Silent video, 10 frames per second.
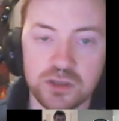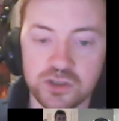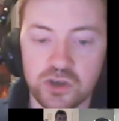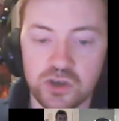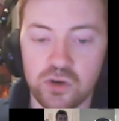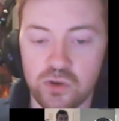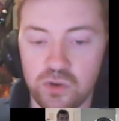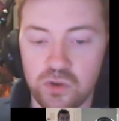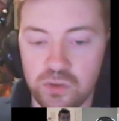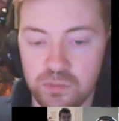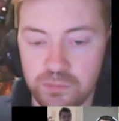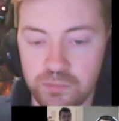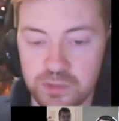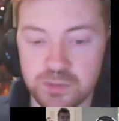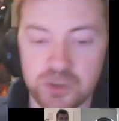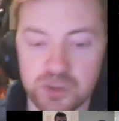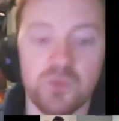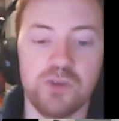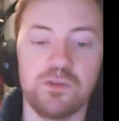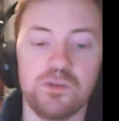circle, this person
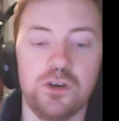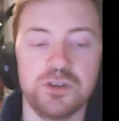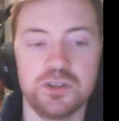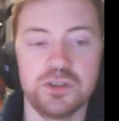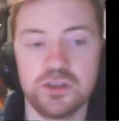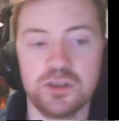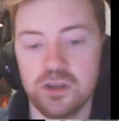went first,